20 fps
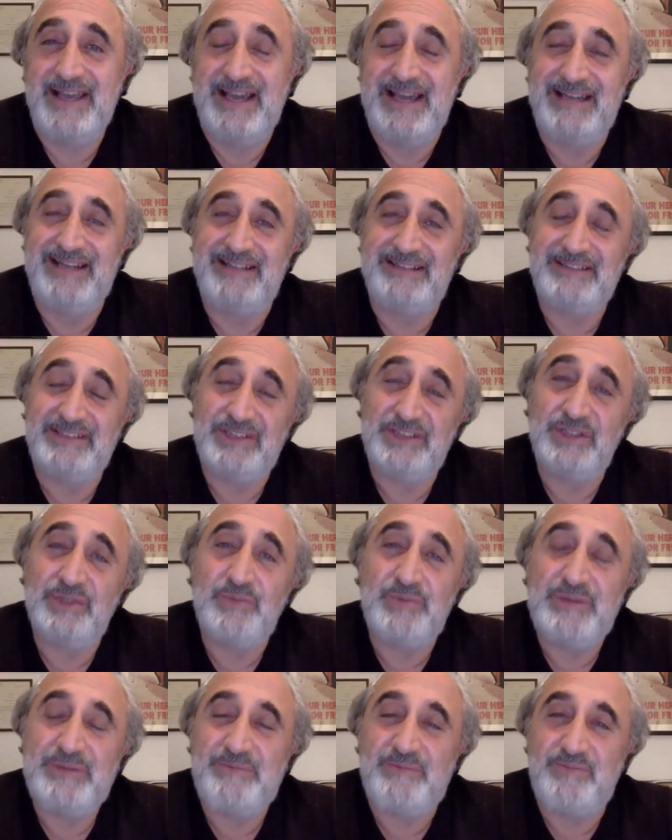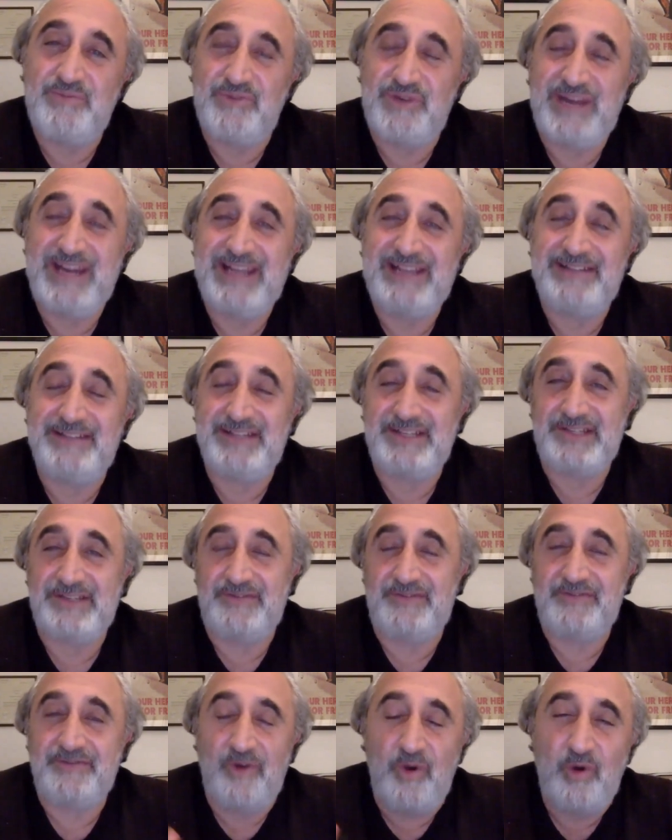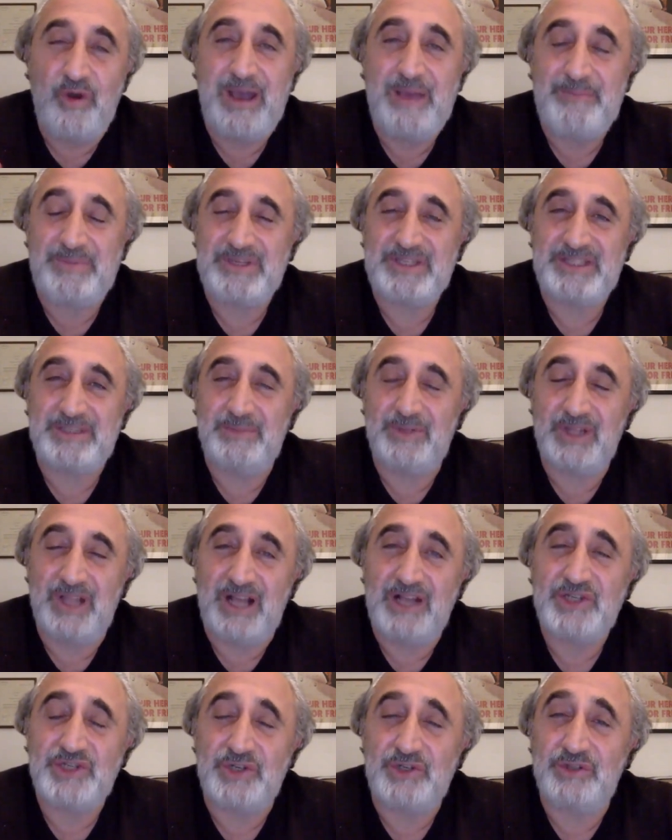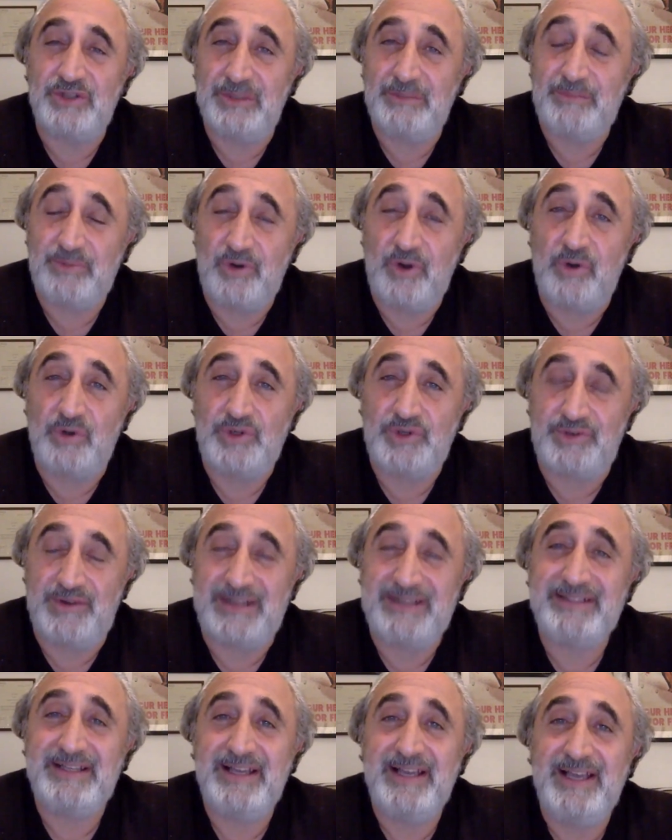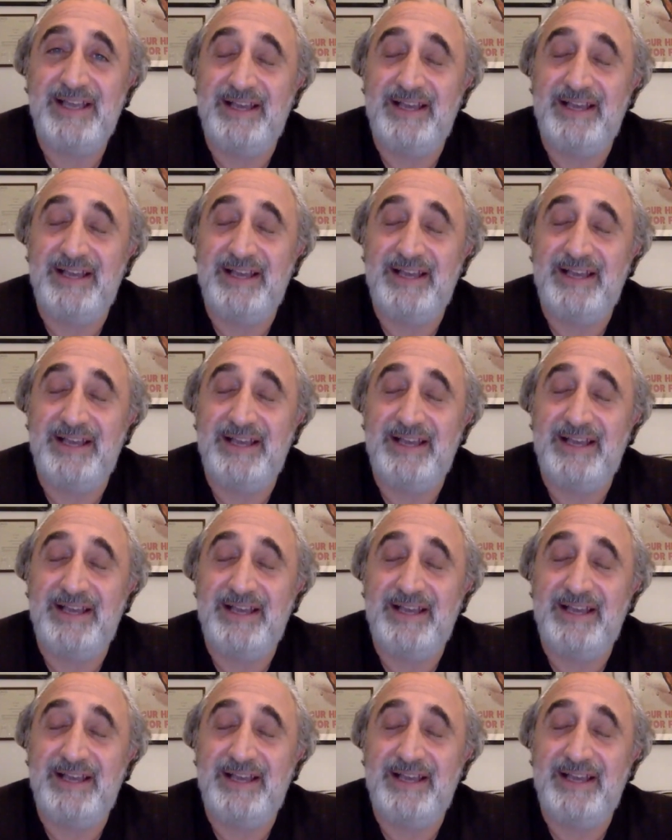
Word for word: and until we break this faux epistemological approach, right?